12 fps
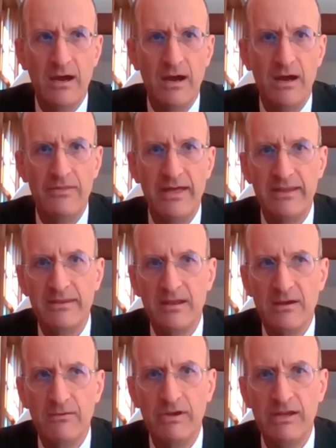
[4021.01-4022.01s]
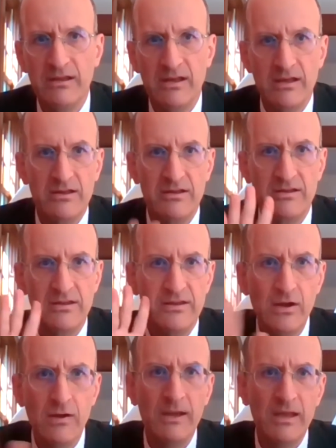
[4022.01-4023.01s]
that we
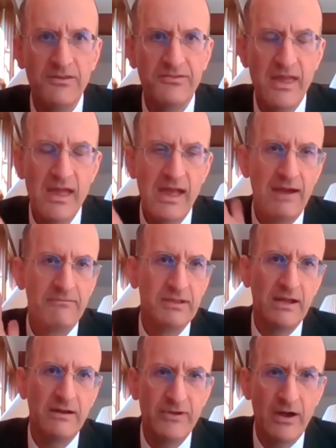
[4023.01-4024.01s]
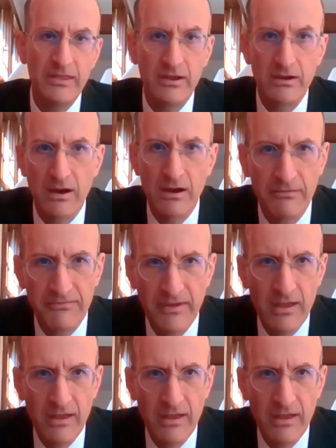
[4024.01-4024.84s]
humans have lived on the earth